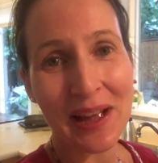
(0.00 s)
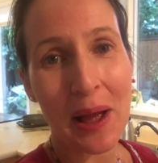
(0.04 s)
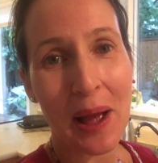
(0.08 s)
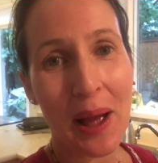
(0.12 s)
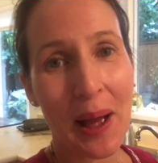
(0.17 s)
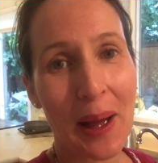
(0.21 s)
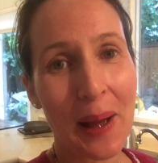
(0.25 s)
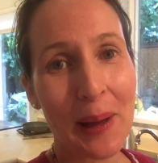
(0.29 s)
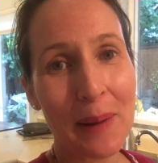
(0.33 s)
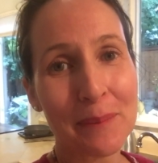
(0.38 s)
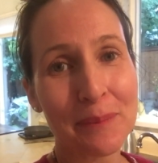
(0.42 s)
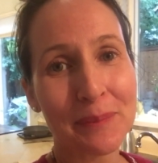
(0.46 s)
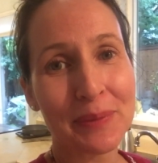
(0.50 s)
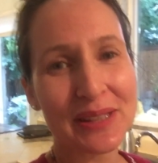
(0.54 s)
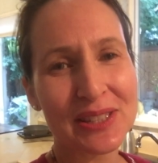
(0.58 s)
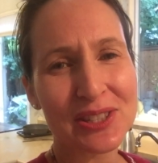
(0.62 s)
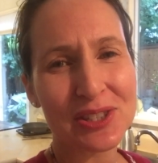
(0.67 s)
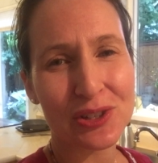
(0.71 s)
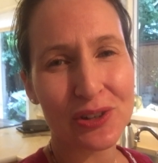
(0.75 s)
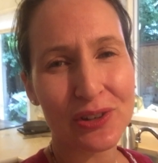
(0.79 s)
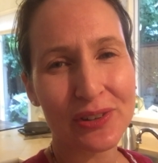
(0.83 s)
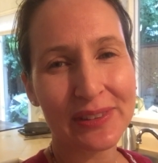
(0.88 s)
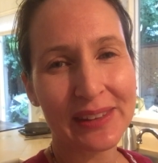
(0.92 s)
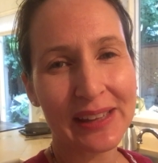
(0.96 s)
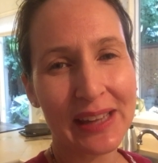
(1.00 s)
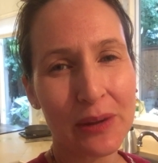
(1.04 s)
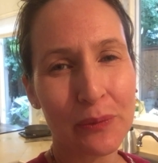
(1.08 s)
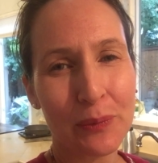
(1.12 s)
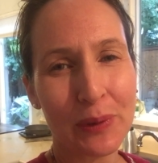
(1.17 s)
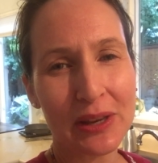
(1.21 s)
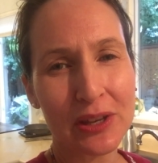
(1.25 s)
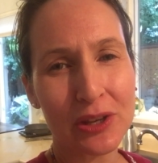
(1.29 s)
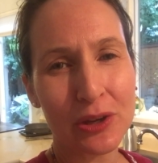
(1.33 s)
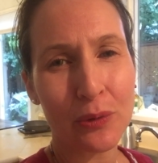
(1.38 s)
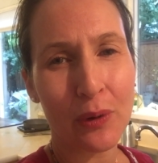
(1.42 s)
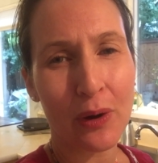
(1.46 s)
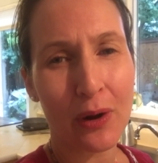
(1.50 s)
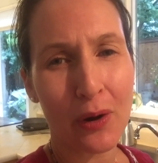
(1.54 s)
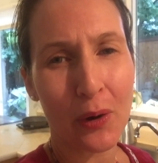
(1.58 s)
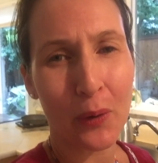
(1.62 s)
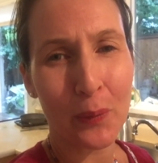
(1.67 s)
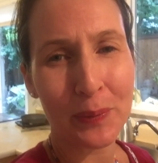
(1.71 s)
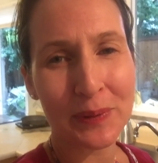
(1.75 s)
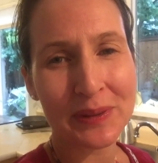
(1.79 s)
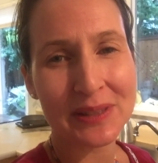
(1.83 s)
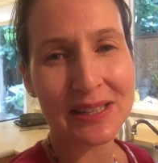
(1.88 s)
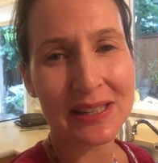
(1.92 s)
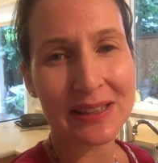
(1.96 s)
But certainly when you are
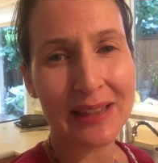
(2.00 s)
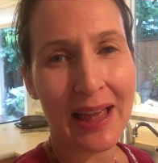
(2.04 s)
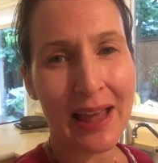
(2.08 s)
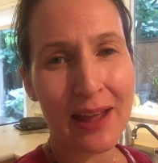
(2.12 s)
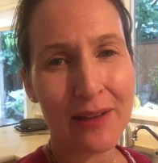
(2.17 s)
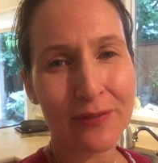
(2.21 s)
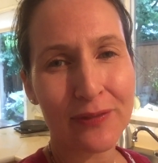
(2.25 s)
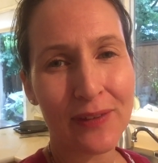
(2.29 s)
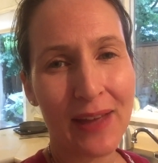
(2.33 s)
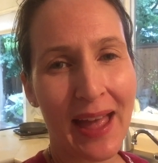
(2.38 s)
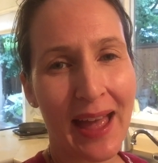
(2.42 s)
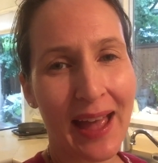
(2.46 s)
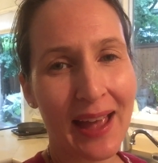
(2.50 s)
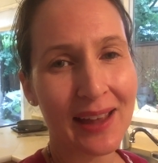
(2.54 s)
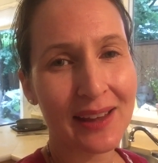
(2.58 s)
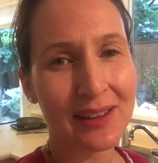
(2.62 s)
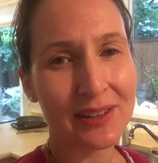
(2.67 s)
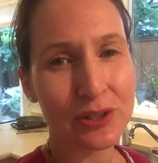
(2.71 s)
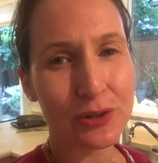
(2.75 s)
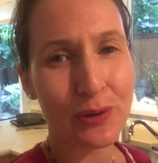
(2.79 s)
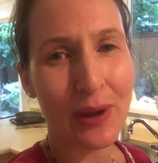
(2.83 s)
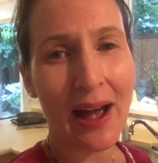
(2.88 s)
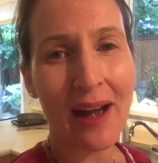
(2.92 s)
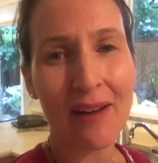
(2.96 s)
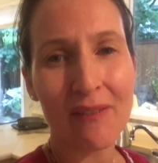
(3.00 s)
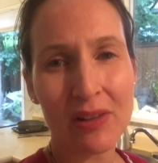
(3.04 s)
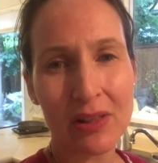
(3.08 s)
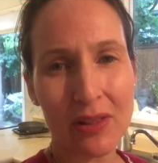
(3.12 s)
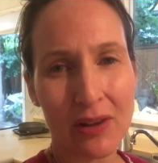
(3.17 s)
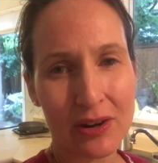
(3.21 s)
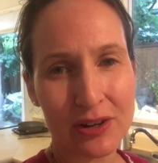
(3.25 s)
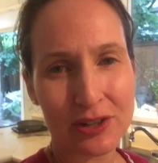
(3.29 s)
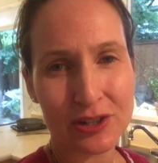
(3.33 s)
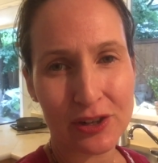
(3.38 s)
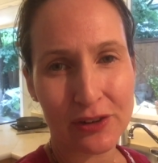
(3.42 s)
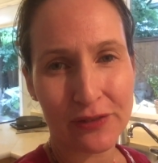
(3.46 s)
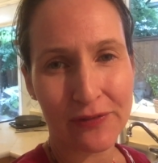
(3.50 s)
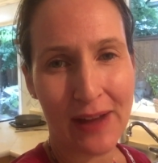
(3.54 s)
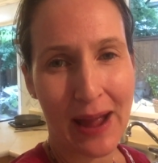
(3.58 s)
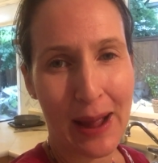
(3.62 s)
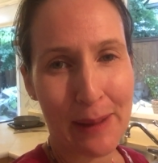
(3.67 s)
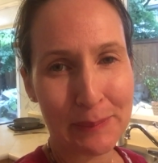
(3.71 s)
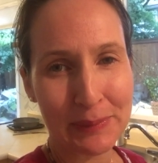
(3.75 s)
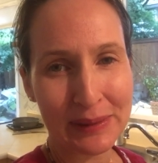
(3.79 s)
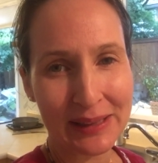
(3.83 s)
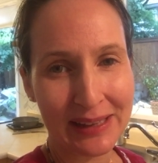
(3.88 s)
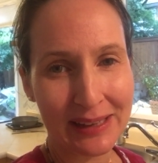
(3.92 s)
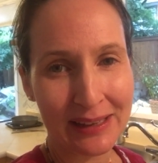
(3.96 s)
open to life and you have a larger
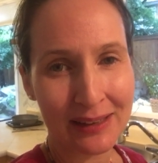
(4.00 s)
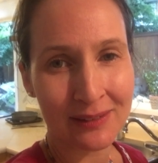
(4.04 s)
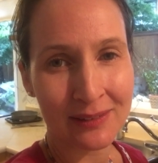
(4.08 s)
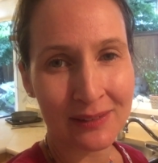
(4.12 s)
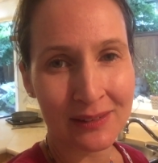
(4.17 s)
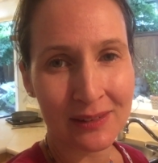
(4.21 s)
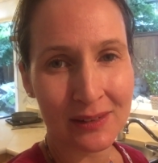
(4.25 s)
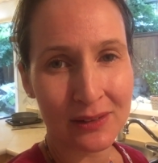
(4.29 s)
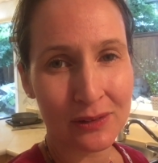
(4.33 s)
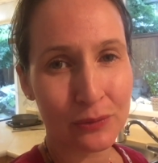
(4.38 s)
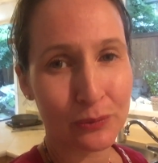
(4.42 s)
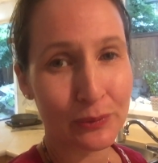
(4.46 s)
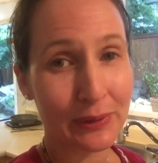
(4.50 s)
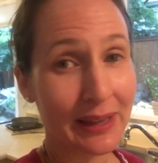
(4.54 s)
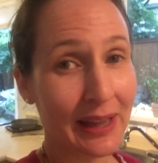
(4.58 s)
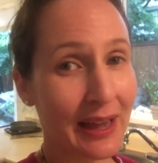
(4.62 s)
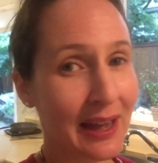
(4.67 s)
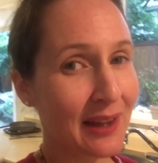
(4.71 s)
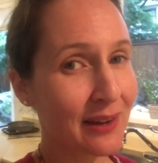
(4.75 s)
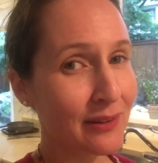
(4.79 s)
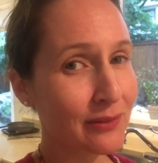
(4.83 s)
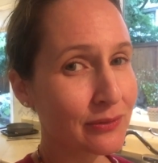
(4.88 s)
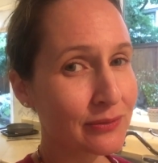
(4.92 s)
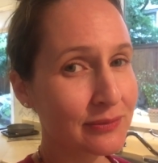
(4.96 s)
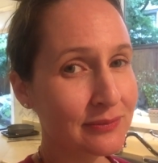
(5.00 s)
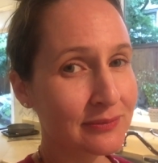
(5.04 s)
family, we have,